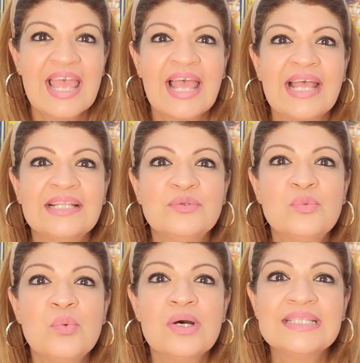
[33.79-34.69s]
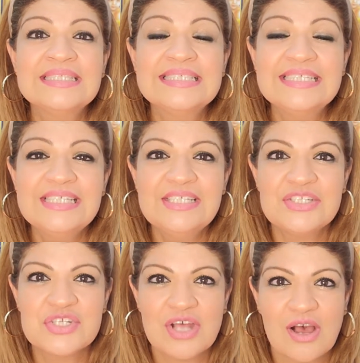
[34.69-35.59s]
and what
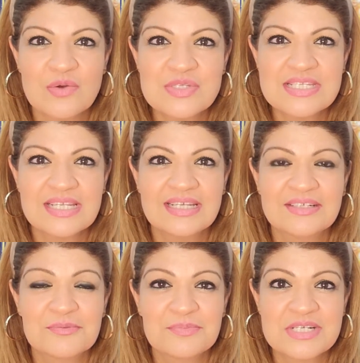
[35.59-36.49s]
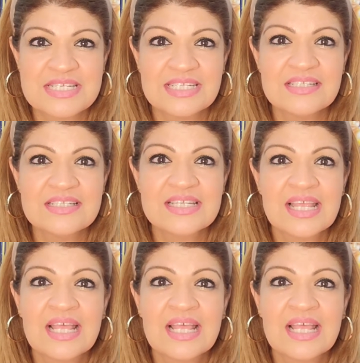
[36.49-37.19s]
each house represent,